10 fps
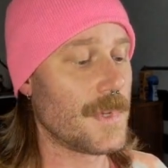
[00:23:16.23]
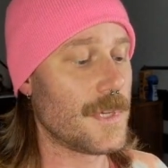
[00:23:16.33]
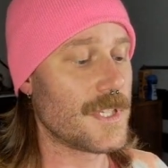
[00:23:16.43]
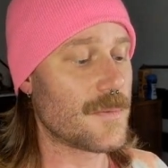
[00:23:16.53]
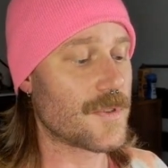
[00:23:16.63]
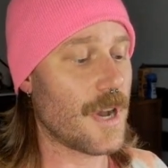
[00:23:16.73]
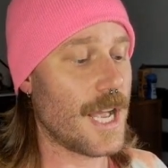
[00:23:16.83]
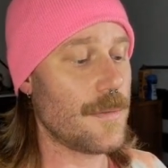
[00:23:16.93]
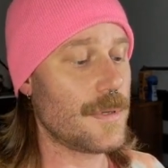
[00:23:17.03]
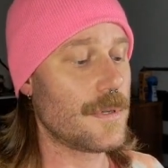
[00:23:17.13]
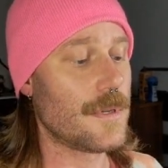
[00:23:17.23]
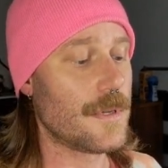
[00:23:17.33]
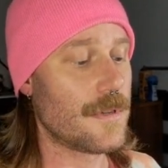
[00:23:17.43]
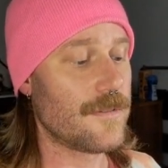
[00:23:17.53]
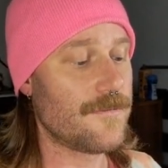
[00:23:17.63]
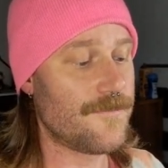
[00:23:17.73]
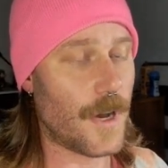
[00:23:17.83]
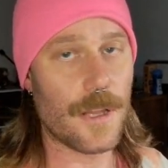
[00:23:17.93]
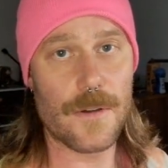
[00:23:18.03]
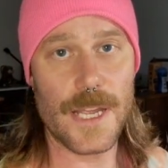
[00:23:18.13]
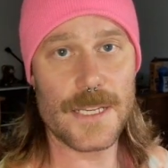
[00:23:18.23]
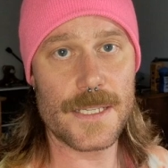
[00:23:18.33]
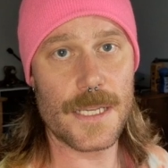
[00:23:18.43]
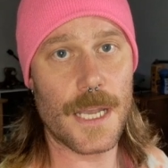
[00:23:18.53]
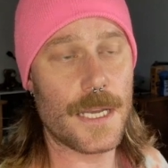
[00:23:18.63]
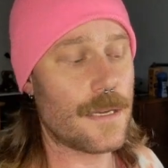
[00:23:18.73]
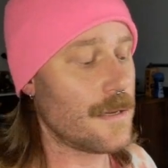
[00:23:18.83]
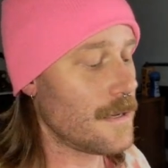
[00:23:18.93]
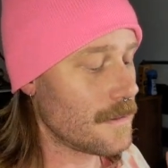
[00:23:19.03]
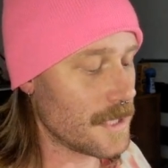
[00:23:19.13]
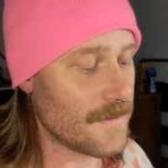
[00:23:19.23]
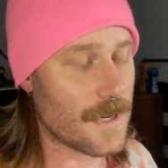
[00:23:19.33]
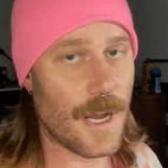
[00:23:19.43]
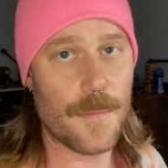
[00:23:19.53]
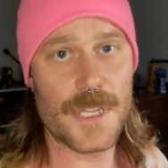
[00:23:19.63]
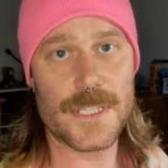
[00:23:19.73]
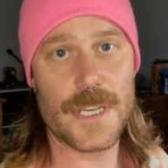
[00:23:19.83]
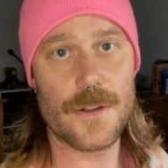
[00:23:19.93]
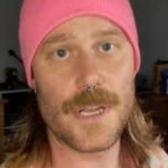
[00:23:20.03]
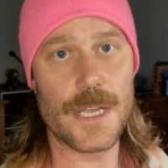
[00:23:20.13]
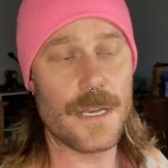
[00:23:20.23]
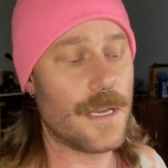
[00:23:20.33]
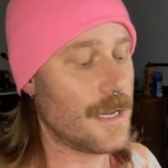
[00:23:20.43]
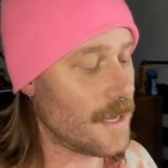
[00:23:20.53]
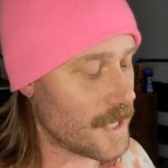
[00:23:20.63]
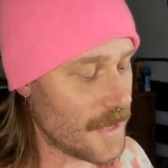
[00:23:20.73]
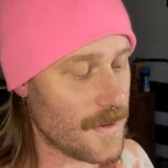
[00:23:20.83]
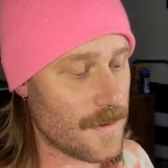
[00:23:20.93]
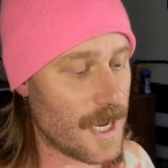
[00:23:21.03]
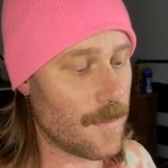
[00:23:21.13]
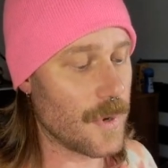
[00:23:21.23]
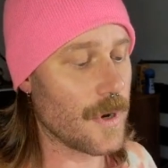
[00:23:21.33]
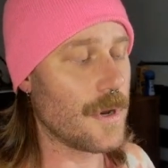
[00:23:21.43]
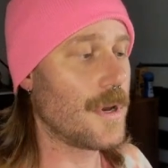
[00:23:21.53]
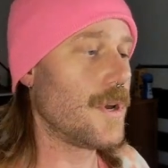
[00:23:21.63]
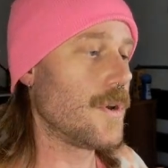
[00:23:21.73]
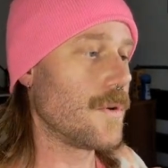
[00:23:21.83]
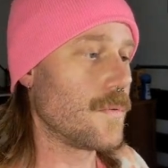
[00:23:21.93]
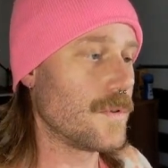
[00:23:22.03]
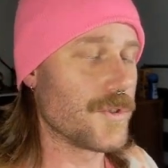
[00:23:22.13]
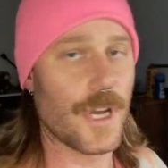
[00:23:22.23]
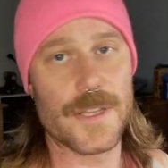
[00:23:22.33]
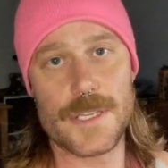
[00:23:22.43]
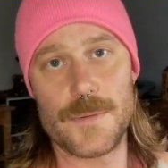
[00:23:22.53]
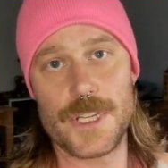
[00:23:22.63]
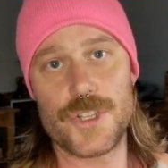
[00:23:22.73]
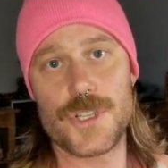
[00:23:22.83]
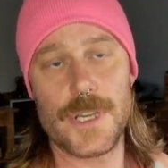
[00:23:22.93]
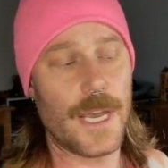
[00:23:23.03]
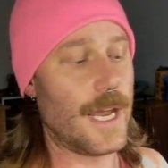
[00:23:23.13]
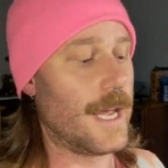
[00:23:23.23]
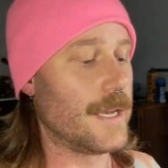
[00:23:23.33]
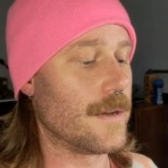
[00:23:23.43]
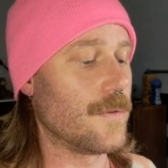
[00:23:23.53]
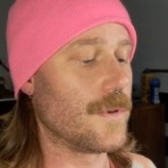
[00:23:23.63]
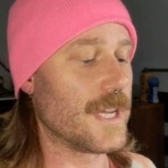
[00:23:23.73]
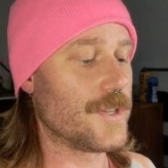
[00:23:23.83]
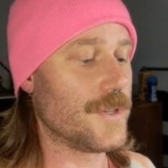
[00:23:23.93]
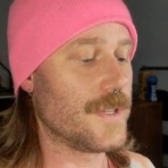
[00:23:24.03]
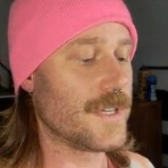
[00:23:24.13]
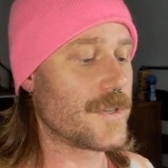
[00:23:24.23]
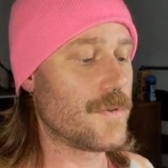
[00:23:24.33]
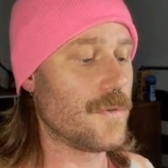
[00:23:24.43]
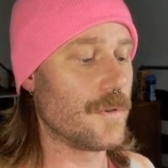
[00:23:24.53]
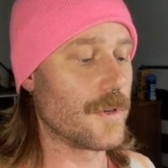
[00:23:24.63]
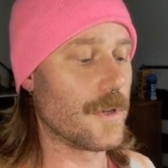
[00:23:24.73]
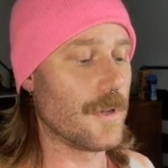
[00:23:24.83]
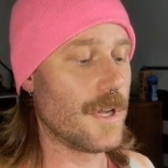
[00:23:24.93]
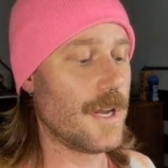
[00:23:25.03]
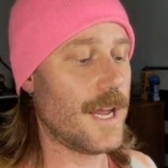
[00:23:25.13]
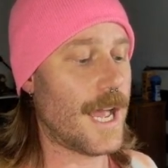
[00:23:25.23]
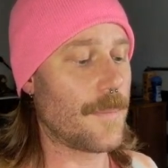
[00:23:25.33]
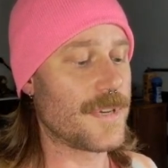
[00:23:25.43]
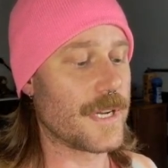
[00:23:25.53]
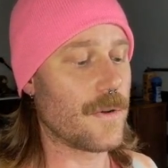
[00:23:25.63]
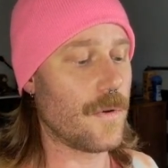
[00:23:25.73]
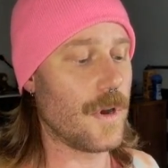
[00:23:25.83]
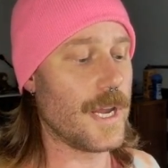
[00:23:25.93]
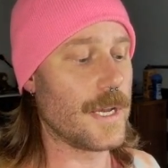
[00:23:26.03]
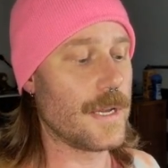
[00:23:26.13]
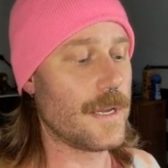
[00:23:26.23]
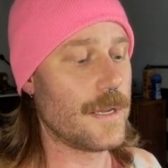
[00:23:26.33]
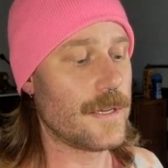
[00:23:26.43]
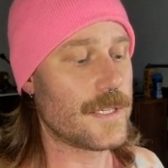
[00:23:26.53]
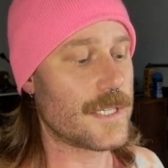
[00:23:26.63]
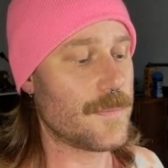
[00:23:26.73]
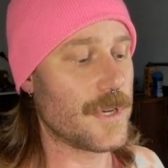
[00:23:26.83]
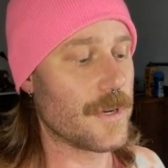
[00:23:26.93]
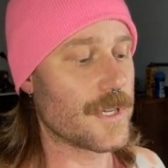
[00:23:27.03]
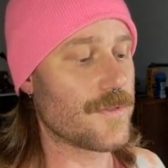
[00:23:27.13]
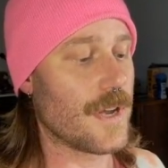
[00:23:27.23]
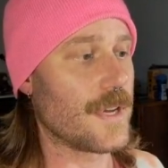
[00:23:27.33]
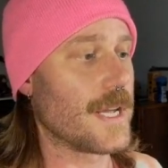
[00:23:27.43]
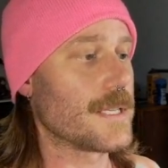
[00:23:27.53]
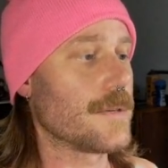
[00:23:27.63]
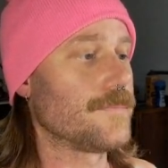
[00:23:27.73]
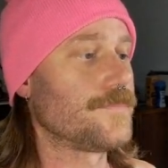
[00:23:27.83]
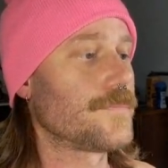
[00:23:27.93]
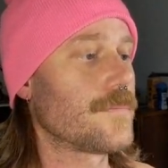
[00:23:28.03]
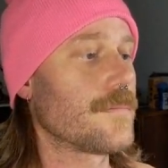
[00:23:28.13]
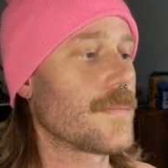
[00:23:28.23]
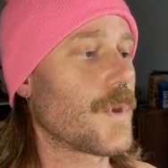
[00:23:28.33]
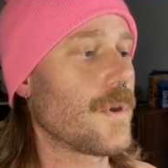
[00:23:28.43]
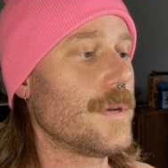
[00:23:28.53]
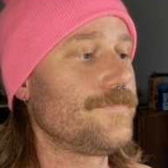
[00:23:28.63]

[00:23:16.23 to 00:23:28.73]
Subscribe, follow Ant Design, leave a comment, say you're in. I'll give you a number. We'll draw this bitch, and we'll get you this cool little haptic coin spinner extravaganza. Okay?